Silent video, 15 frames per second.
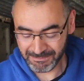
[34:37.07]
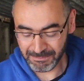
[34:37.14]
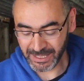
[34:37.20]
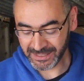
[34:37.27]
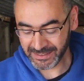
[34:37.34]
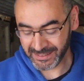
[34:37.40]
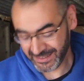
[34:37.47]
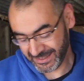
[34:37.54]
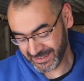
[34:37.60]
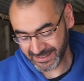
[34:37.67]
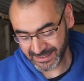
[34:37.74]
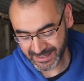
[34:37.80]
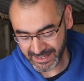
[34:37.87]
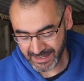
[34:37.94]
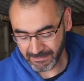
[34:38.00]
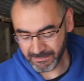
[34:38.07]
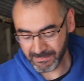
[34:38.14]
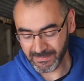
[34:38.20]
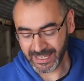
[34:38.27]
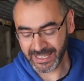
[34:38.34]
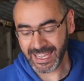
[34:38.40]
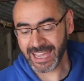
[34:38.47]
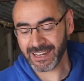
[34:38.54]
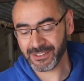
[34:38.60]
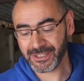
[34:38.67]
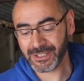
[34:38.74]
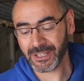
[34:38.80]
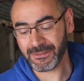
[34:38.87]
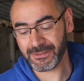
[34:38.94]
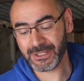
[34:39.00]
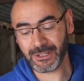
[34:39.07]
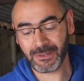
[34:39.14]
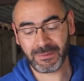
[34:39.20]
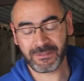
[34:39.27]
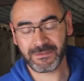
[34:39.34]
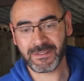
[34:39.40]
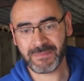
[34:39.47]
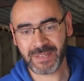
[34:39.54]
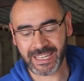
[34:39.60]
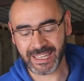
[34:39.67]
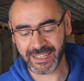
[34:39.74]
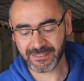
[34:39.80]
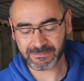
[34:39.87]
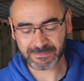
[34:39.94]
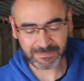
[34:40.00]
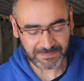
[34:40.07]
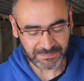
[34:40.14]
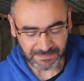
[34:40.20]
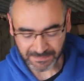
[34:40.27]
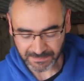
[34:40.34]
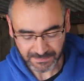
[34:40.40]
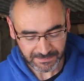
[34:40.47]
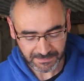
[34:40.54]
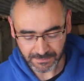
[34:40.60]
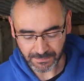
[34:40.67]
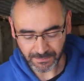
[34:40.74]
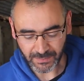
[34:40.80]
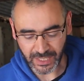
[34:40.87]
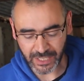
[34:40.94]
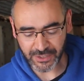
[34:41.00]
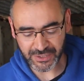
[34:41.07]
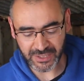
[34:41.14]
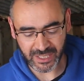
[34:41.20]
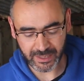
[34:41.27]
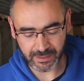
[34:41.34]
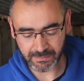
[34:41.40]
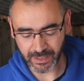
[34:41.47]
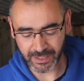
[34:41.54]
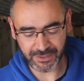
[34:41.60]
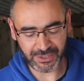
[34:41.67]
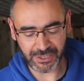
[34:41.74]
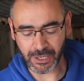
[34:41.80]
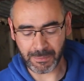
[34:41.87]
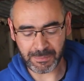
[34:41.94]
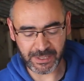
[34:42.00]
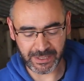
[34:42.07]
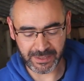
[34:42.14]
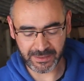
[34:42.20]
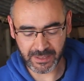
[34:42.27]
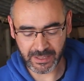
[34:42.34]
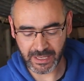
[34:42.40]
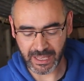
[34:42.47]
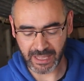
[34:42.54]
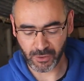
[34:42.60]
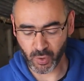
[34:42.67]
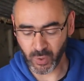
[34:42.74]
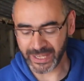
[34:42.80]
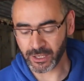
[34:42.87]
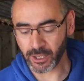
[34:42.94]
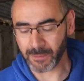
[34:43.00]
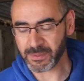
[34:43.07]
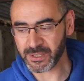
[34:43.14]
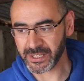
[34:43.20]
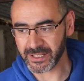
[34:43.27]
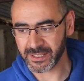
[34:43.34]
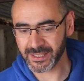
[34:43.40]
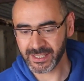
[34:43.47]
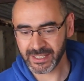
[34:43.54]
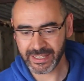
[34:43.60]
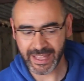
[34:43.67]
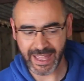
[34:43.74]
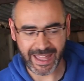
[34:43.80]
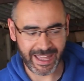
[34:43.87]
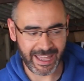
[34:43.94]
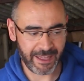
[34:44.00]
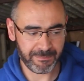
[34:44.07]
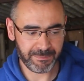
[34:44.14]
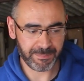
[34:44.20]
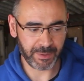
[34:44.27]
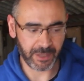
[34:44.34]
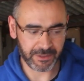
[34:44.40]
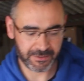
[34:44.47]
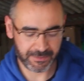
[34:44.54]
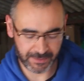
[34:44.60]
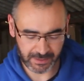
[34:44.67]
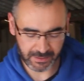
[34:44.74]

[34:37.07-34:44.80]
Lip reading: But again, soft tubing for me is the easy option, quick option, but